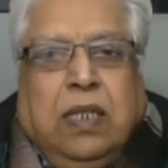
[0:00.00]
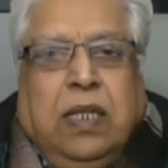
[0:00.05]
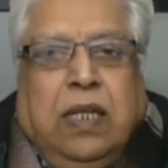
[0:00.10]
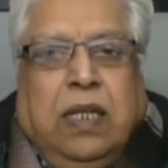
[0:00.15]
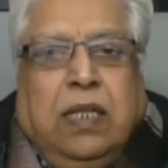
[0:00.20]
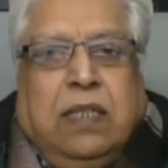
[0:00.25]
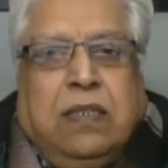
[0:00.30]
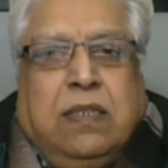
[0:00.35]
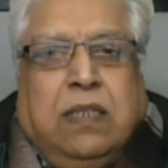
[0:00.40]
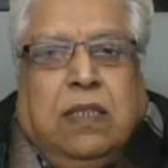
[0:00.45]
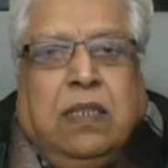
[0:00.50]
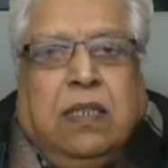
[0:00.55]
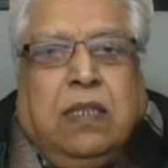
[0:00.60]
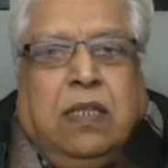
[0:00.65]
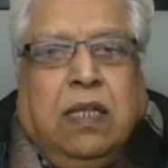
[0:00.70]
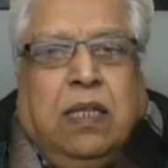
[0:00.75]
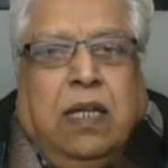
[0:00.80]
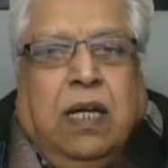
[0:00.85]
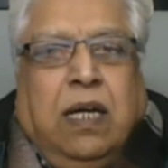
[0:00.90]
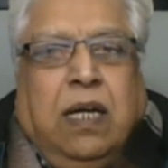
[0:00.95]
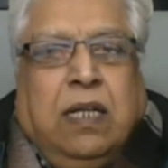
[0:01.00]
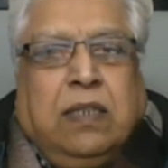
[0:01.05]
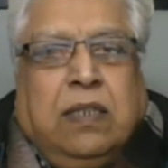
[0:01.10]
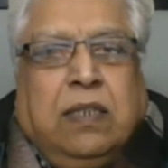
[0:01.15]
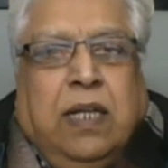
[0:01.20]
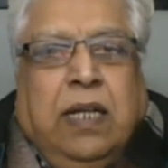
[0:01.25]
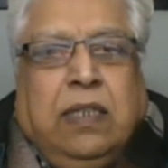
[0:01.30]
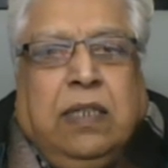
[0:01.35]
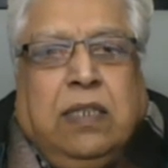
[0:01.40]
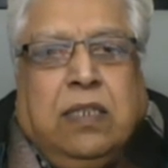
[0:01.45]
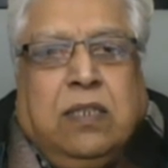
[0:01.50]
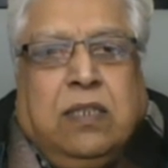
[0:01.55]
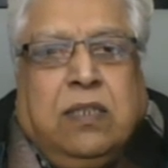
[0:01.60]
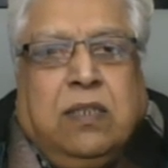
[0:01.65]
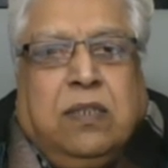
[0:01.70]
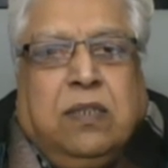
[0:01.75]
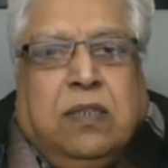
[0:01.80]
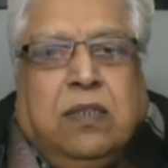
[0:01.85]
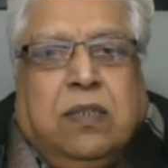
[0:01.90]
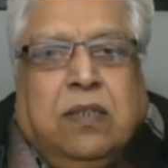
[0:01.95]
It is a
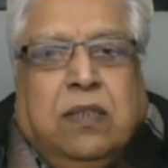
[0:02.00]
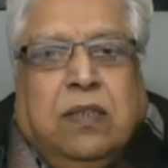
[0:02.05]
arthritis